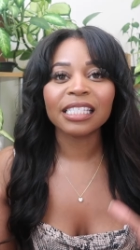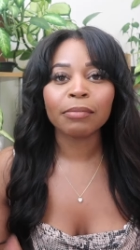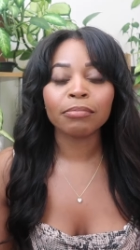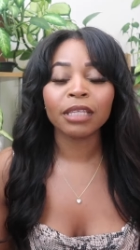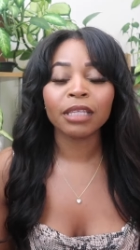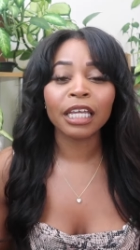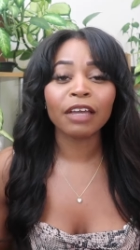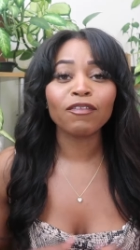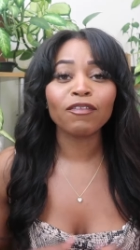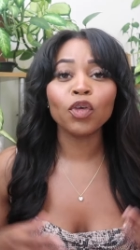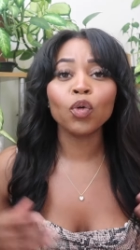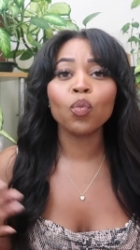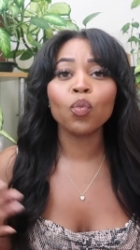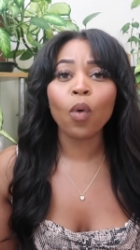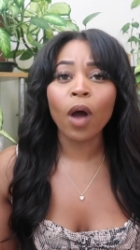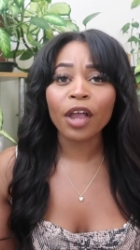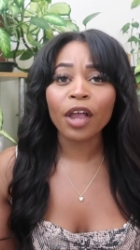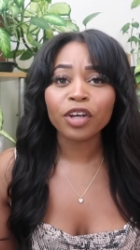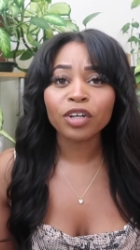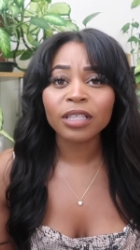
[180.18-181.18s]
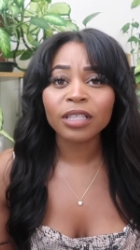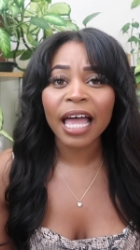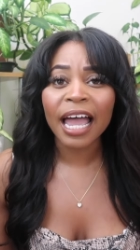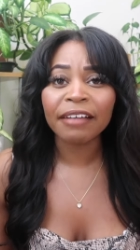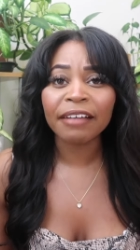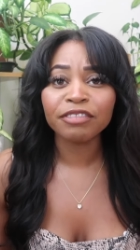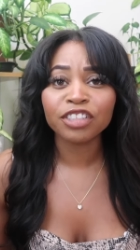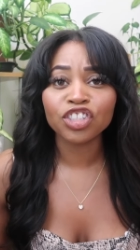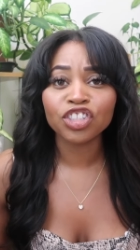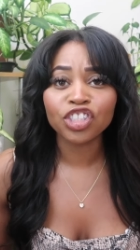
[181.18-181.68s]
something if you want your
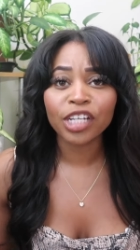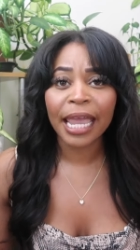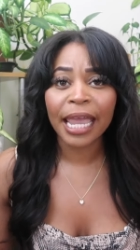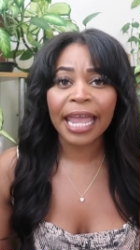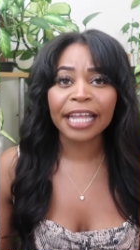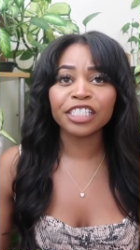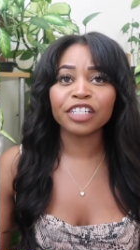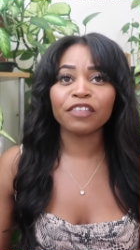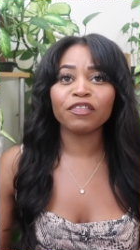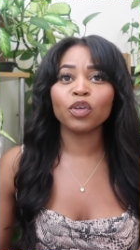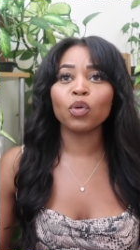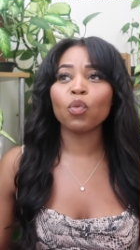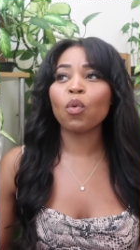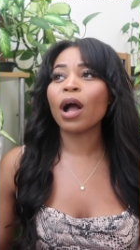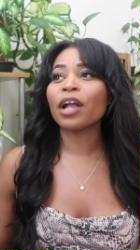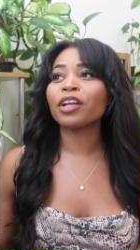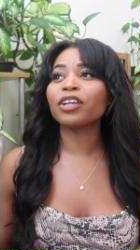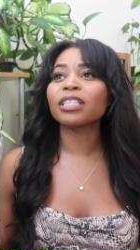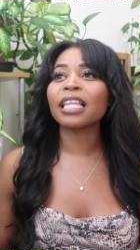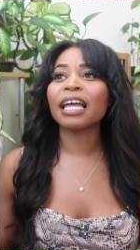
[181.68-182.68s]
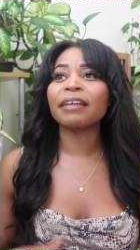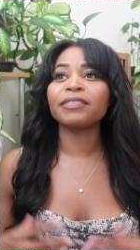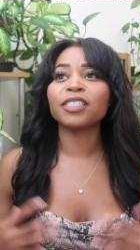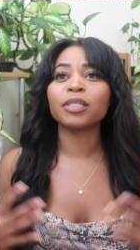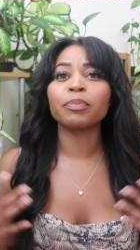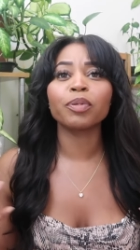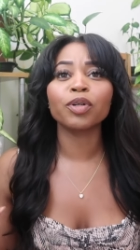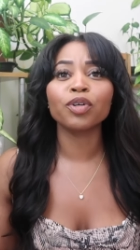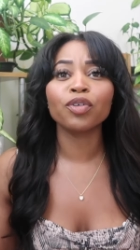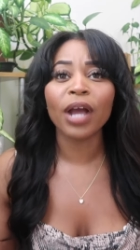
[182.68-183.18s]
life to change, if you want your life
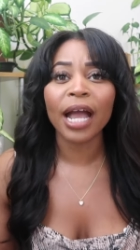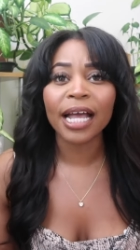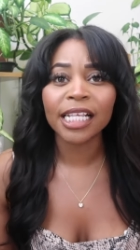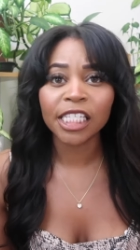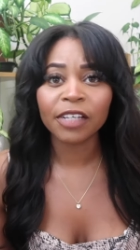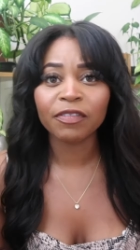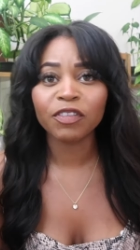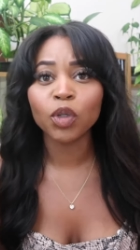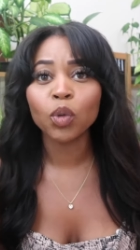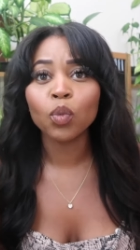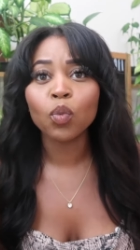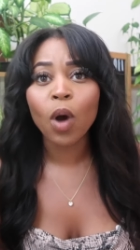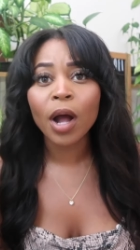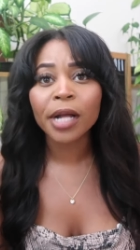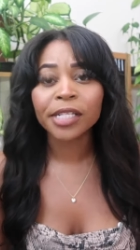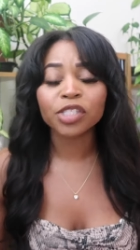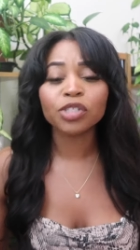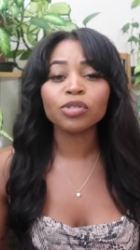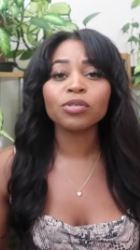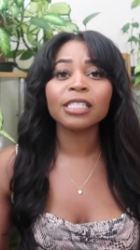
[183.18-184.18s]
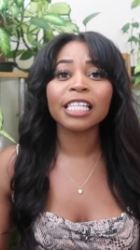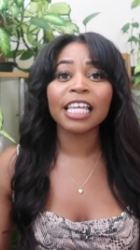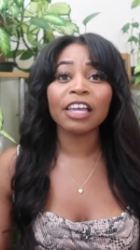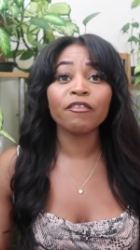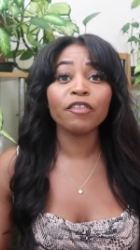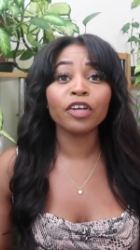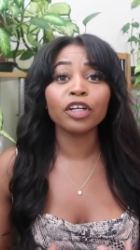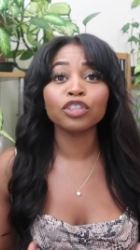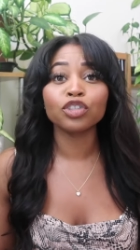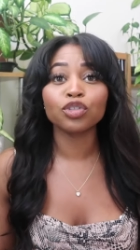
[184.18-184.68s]
to progress, if you want to
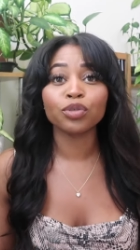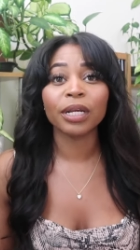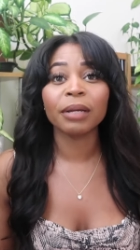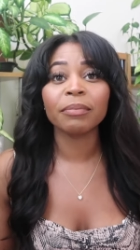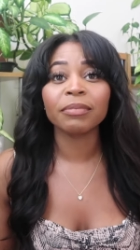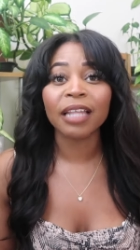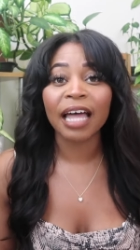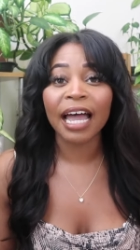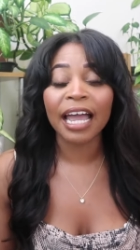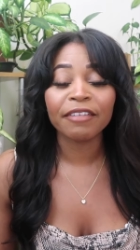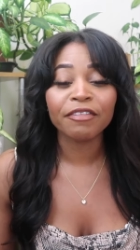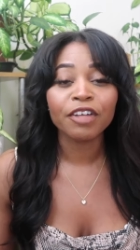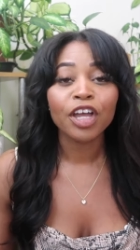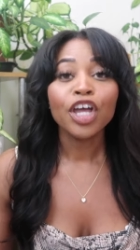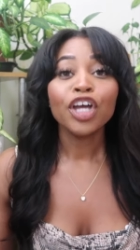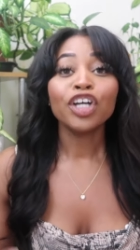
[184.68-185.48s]
live your dream life,